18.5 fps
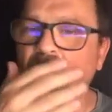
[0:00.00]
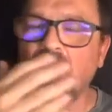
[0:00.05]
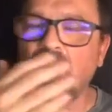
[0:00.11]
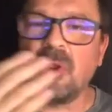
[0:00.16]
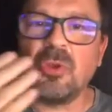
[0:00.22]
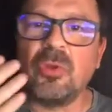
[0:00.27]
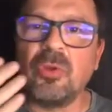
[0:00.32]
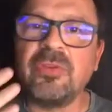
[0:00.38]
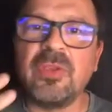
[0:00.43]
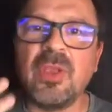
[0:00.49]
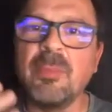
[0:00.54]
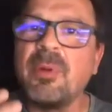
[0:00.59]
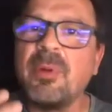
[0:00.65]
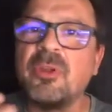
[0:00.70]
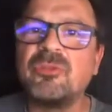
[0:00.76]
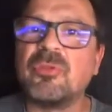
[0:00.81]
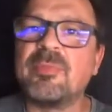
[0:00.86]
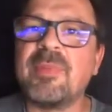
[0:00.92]
You see a
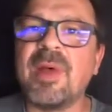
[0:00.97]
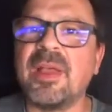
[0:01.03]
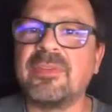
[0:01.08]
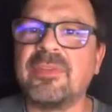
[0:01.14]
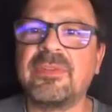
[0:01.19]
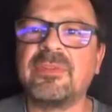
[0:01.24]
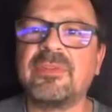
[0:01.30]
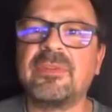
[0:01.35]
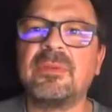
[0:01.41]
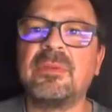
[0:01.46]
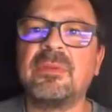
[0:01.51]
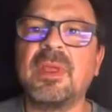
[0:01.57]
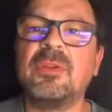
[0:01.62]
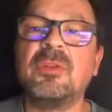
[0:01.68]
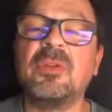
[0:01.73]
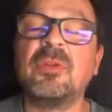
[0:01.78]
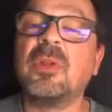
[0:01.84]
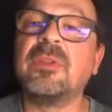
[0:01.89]
bunch of masks
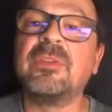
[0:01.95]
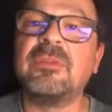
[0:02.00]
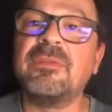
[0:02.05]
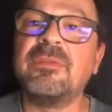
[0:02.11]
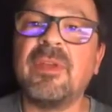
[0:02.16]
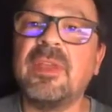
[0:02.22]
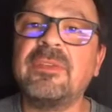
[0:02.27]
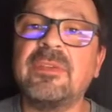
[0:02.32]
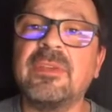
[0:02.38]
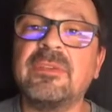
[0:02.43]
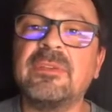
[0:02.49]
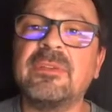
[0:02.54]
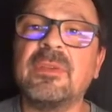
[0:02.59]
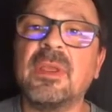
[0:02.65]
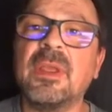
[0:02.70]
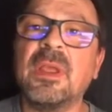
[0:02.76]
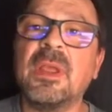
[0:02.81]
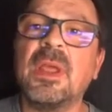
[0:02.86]
and you don't see faces.
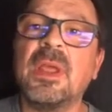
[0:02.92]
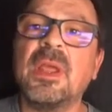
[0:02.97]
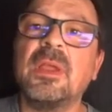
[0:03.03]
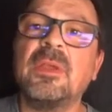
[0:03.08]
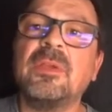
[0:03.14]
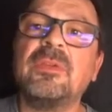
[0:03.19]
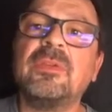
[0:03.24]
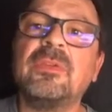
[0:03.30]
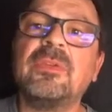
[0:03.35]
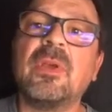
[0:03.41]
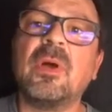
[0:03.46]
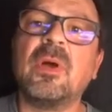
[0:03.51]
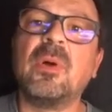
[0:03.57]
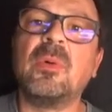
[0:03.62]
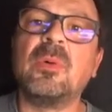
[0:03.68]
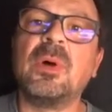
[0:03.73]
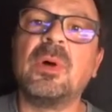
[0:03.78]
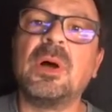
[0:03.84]

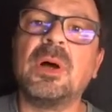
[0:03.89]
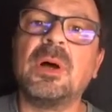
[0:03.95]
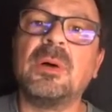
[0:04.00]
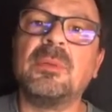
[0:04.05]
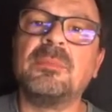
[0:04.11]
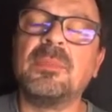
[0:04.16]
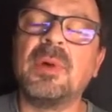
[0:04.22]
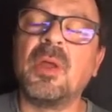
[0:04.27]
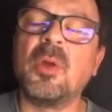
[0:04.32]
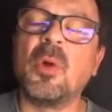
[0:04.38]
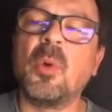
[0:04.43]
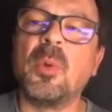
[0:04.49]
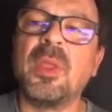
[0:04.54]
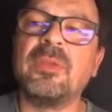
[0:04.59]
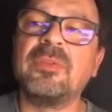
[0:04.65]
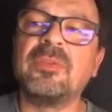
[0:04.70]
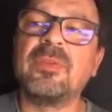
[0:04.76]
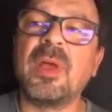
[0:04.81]
So I
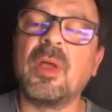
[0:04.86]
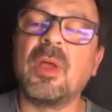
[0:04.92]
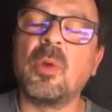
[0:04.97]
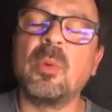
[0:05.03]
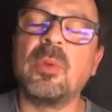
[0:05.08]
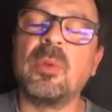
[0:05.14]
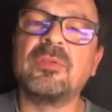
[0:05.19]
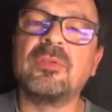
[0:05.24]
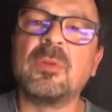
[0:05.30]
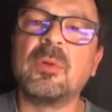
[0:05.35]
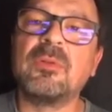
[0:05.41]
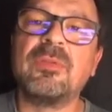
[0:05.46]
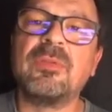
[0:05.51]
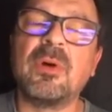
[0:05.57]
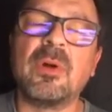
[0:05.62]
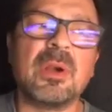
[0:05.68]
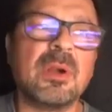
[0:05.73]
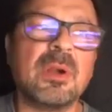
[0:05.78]
always look
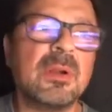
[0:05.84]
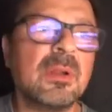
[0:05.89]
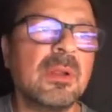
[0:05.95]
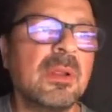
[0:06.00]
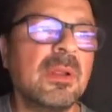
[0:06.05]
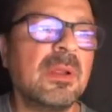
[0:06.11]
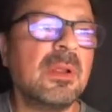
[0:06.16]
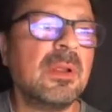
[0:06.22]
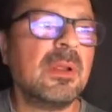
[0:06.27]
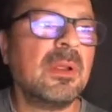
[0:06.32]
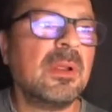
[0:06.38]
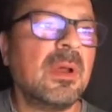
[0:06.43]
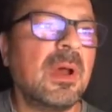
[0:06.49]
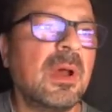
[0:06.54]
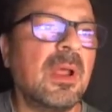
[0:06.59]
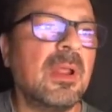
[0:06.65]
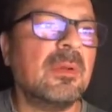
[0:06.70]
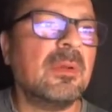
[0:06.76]
for
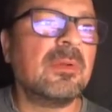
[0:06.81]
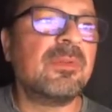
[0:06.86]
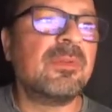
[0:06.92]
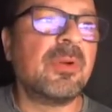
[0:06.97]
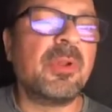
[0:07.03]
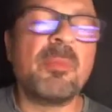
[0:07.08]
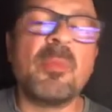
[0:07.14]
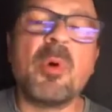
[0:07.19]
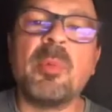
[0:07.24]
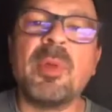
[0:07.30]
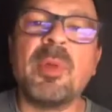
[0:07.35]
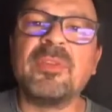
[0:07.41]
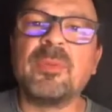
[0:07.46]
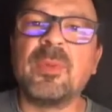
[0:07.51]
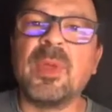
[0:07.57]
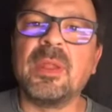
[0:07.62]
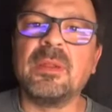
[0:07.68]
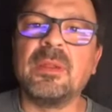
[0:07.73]
the
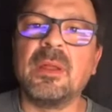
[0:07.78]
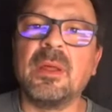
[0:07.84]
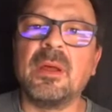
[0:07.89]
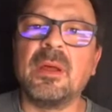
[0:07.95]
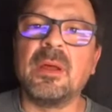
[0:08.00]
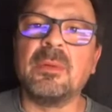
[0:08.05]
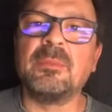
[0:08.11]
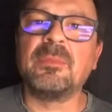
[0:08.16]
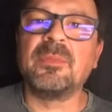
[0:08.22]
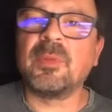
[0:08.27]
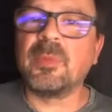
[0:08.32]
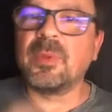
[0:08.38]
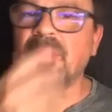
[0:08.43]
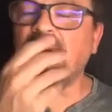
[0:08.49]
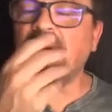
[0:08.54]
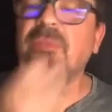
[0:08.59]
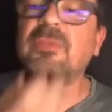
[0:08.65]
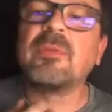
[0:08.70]
moments when someone
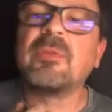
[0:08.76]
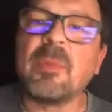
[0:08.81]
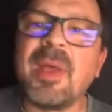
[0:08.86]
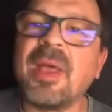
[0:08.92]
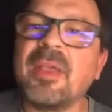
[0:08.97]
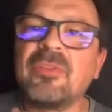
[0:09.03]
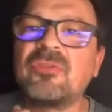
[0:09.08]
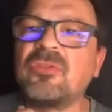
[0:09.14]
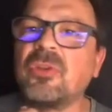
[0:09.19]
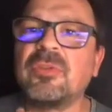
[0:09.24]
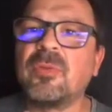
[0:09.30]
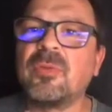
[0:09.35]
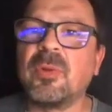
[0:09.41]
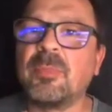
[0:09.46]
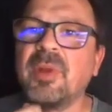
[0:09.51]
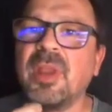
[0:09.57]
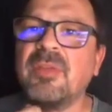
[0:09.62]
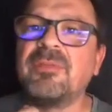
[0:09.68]
takes off the mask just
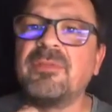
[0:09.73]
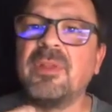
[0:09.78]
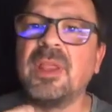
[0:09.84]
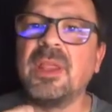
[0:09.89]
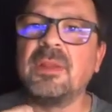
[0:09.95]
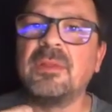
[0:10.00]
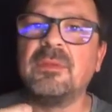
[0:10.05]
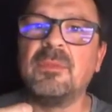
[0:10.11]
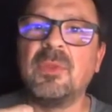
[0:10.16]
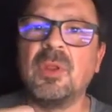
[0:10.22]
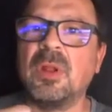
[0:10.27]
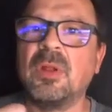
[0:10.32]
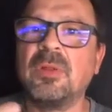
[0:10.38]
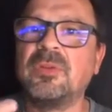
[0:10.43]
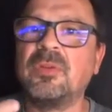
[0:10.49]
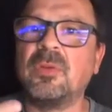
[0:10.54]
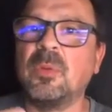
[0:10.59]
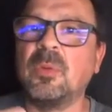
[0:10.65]
for briefly,
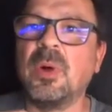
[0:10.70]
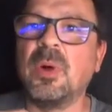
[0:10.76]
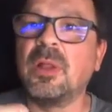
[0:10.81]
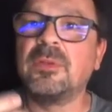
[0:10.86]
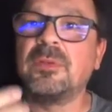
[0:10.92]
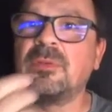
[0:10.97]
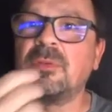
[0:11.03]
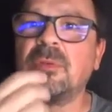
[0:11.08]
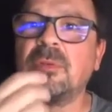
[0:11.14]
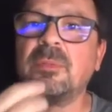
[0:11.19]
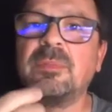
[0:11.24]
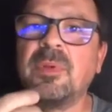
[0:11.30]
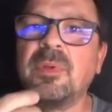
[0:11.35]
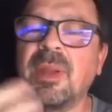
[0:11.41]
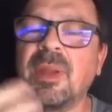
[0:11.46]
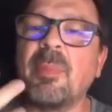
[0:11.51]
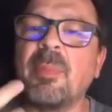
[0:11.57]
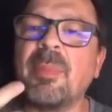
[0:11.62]
to
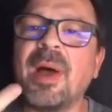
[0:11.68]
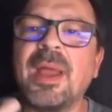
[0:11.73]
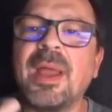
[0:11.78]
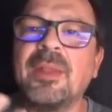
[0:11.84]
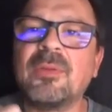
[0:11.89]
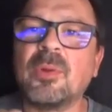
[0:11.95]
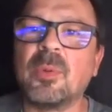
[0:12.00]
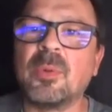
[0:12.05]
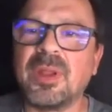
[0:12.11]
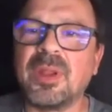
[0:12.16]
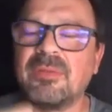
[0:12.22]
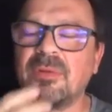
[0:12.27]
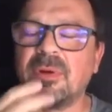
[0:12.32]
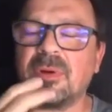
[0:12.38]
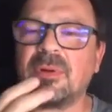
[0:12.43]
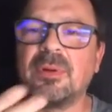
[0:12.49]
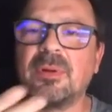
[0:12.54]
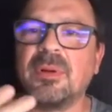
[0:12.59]
grab a bite or
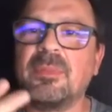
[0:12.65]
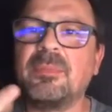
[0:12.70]
whatever,